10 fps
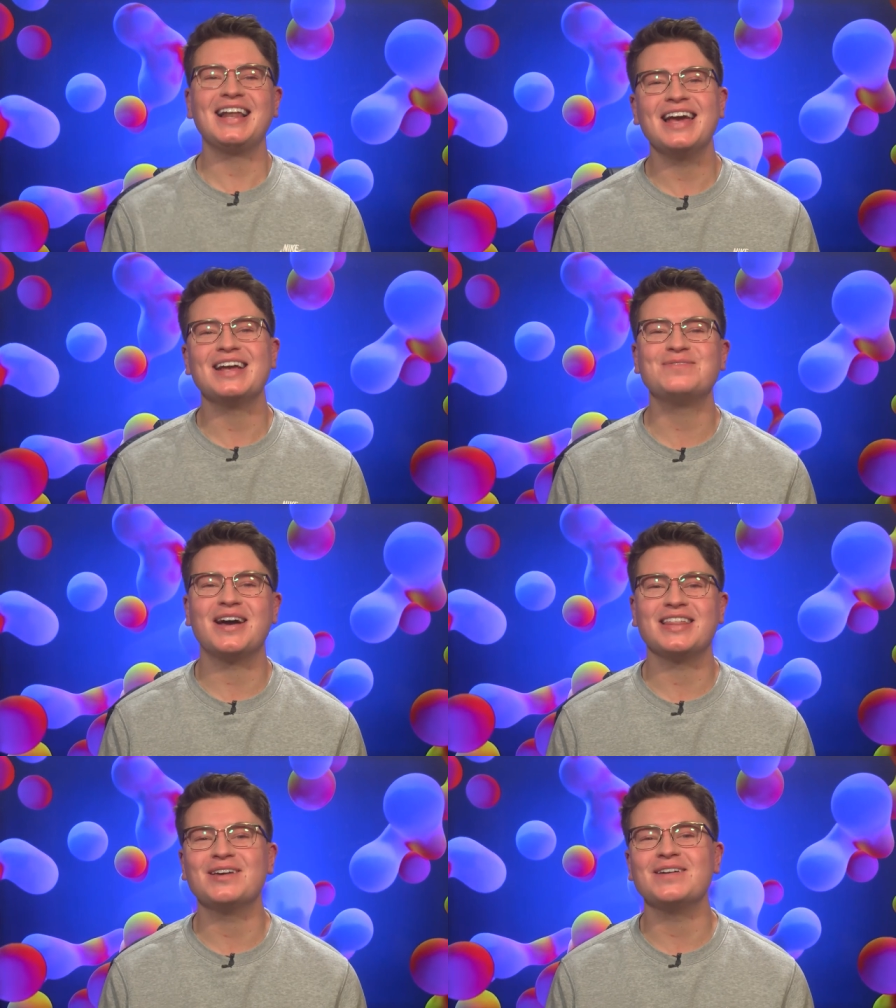cleared
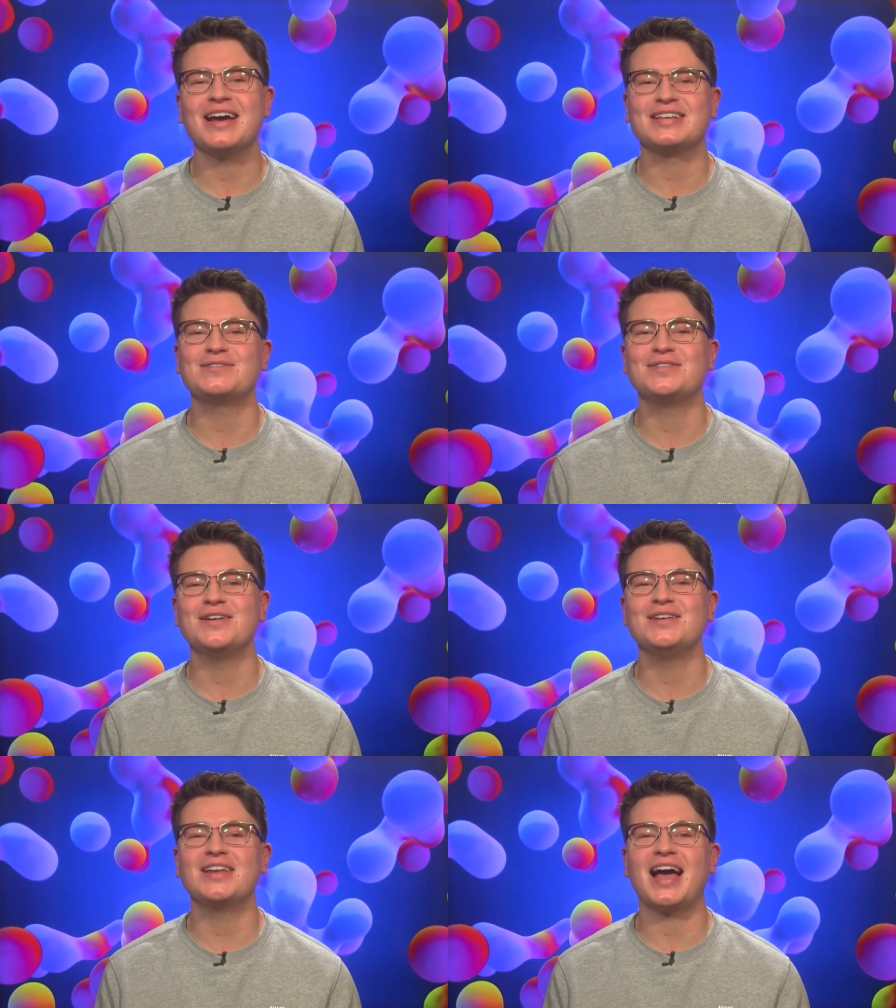by the US
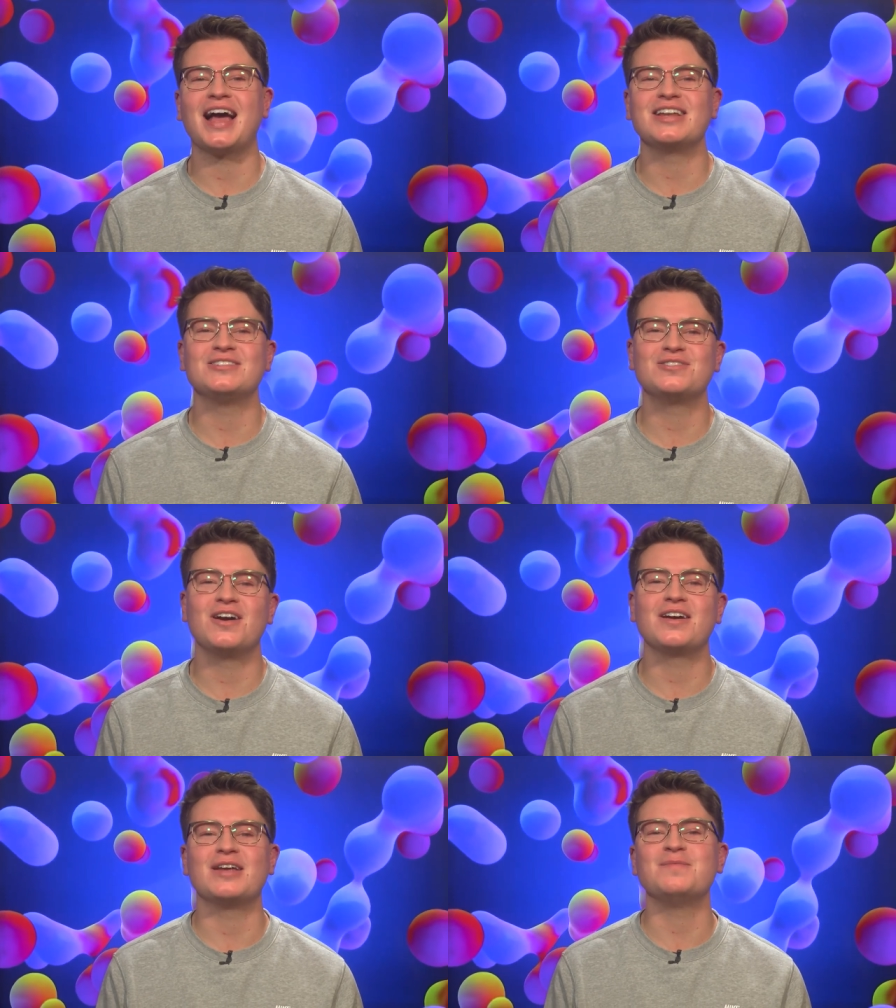Food and
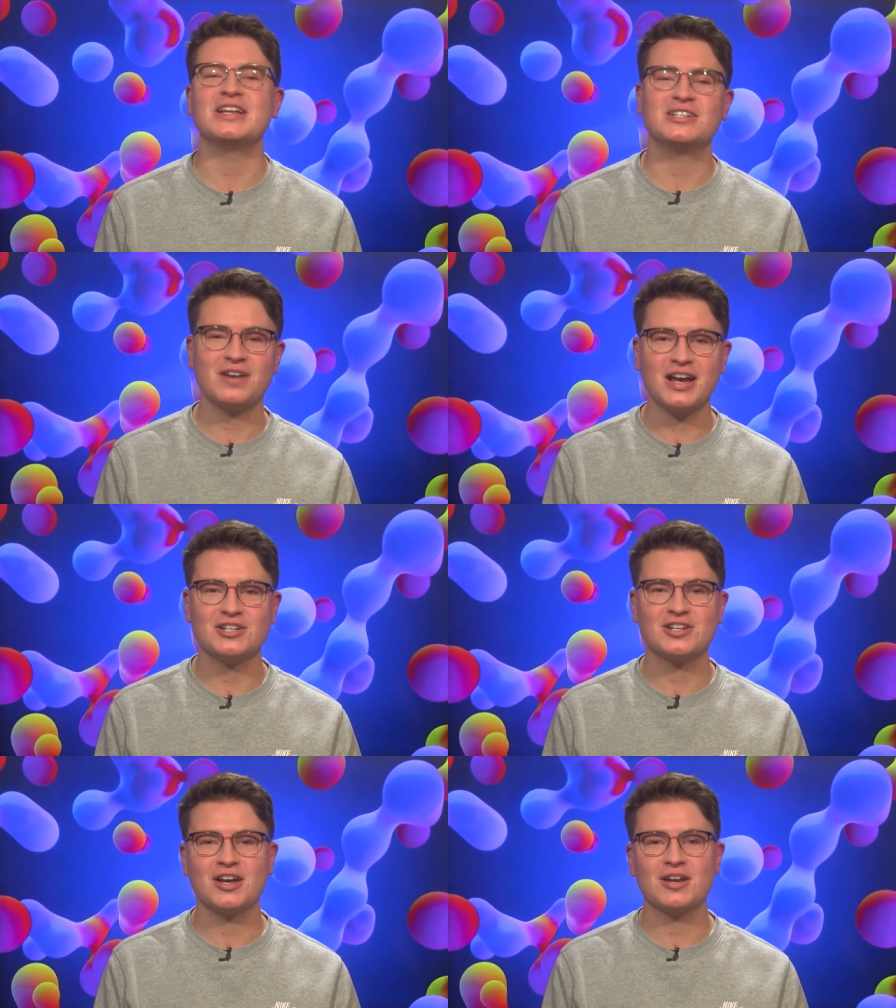Drug
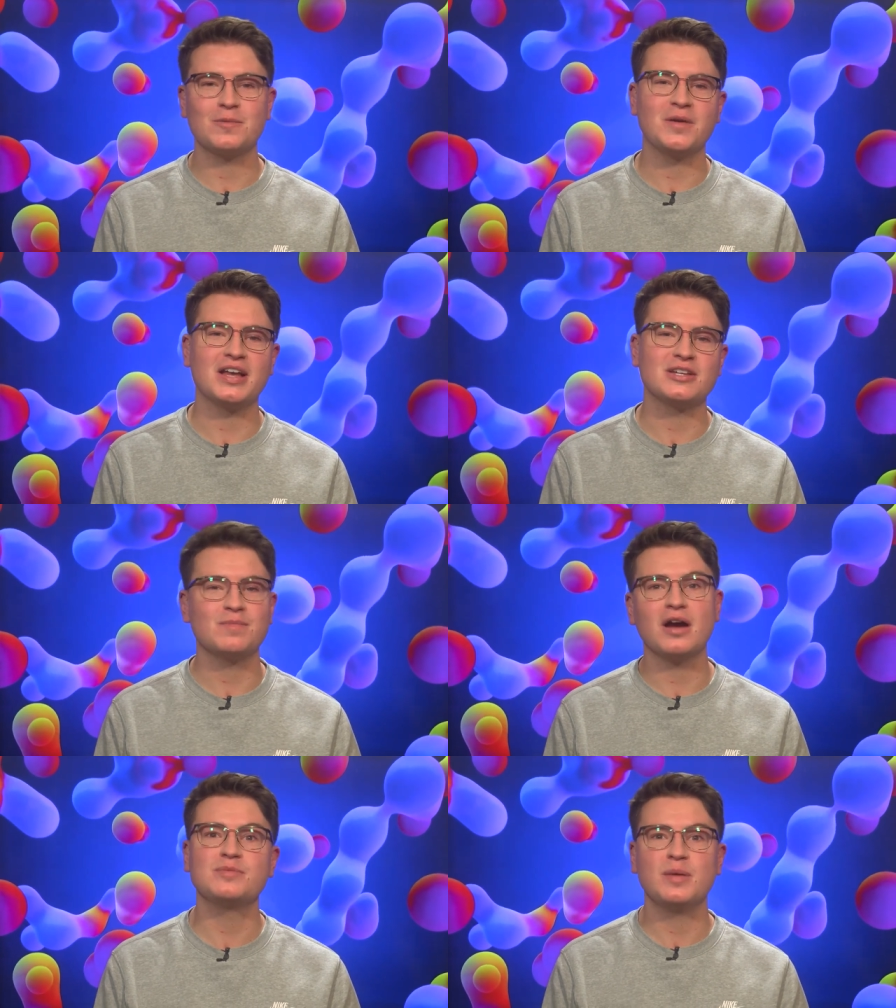Administration, which
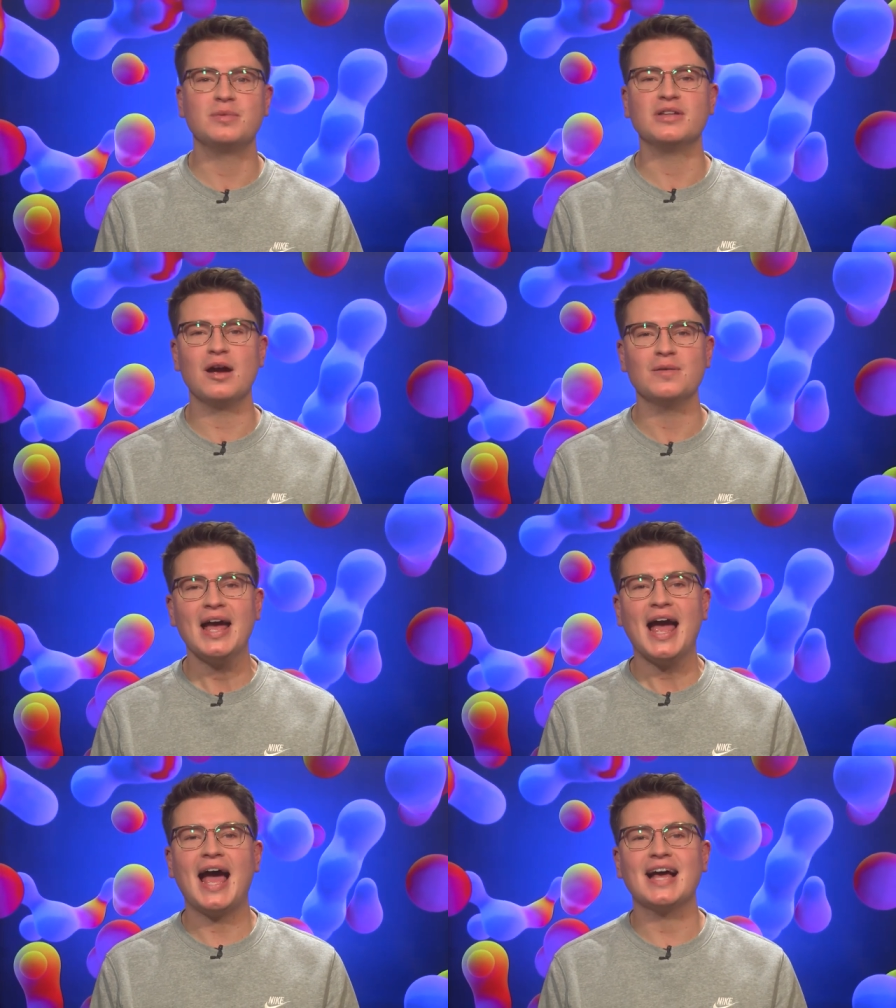most people know
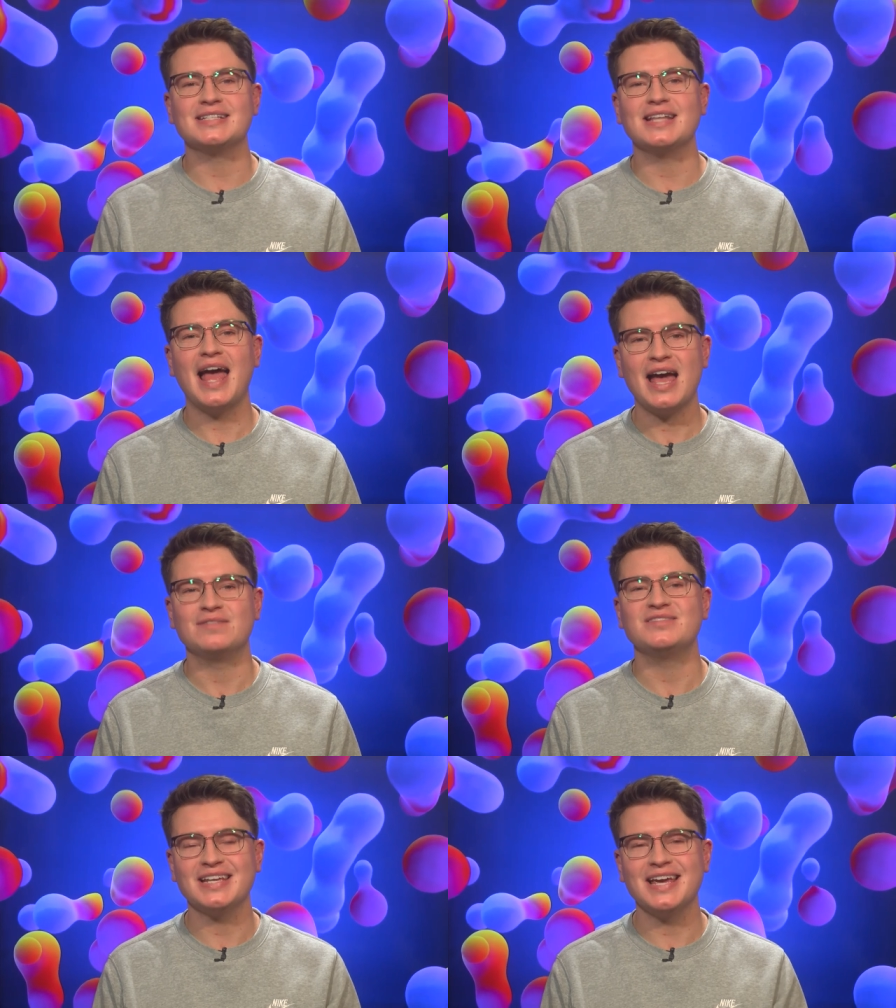as the
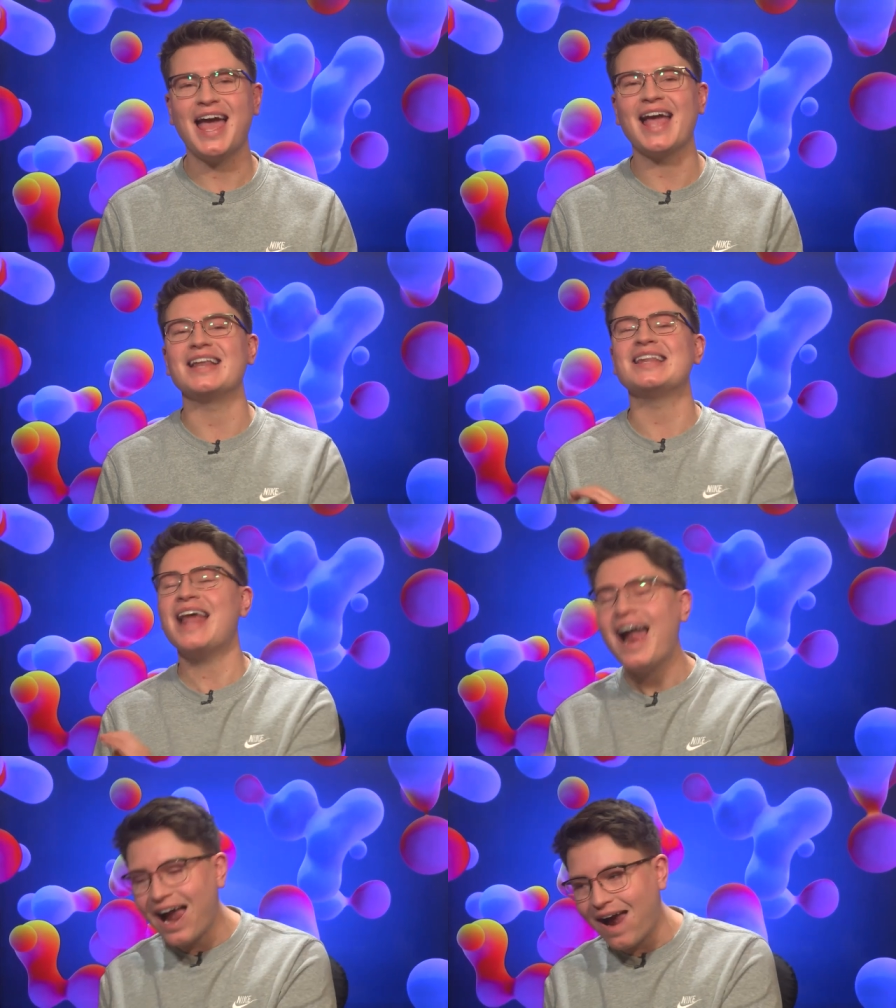FDA.
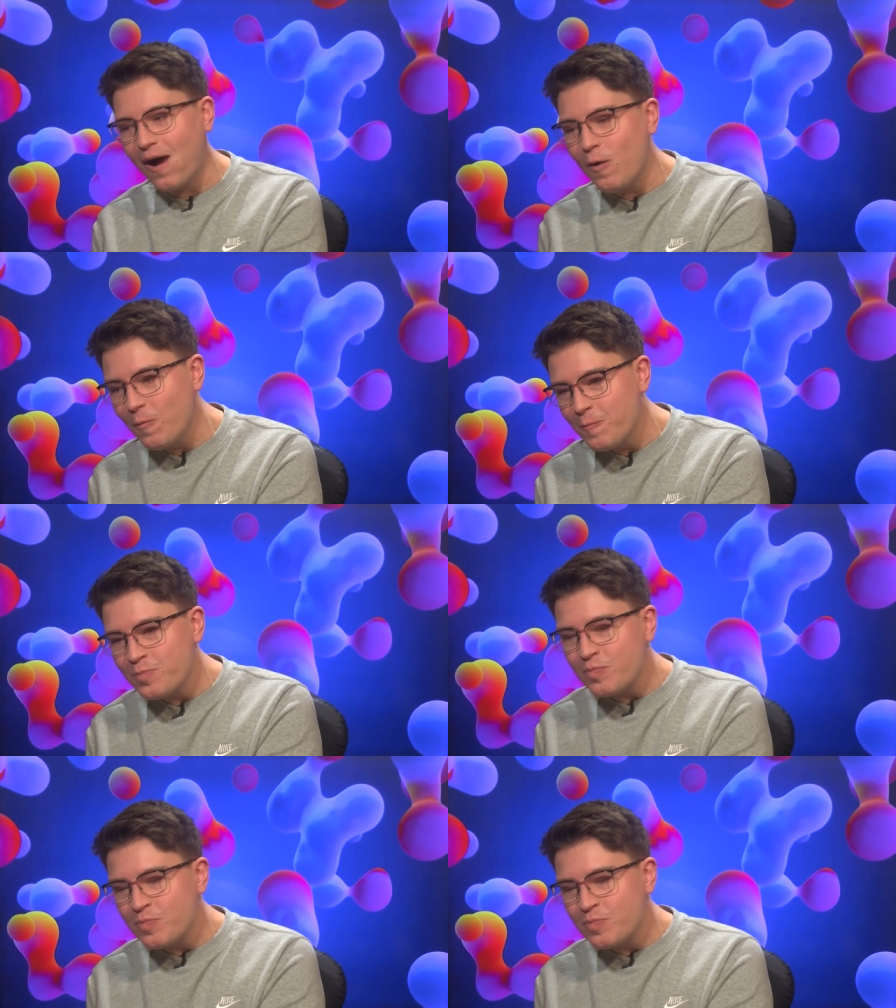Now,